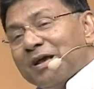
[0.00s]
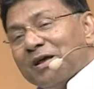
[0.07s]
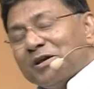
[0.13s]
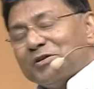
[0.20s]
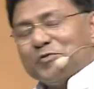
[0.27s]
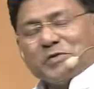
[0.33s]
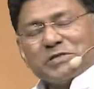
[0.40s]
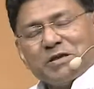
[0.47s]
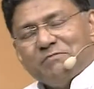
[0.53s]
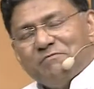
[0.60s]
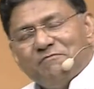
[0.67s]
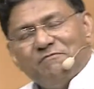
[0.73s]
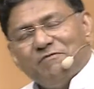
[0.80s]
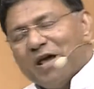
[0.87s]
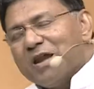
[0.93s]
She was a
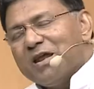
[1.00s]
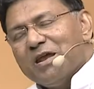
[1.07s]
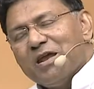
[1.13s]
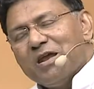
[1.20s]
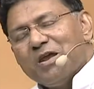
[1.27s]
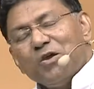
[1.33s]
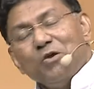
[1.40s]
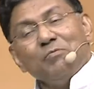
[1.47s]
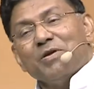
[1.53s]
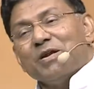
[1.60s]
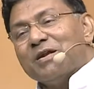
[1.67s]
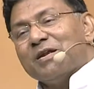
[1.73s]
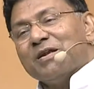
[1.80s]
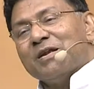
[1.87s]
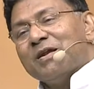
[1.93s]
very
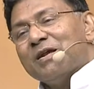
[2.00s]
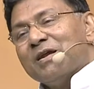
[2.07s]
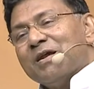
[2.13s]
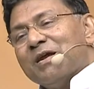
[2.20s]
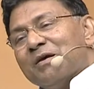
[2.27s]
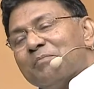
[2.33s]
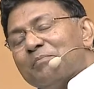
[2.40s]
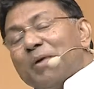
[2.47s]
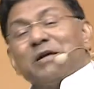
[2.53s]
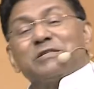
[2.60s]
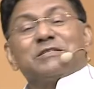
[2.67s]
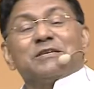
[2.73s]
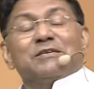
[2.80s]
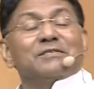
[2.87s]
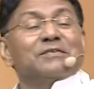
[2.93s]
human
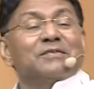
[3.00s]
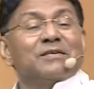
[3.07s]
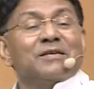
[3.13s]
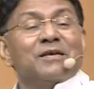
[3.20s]
person.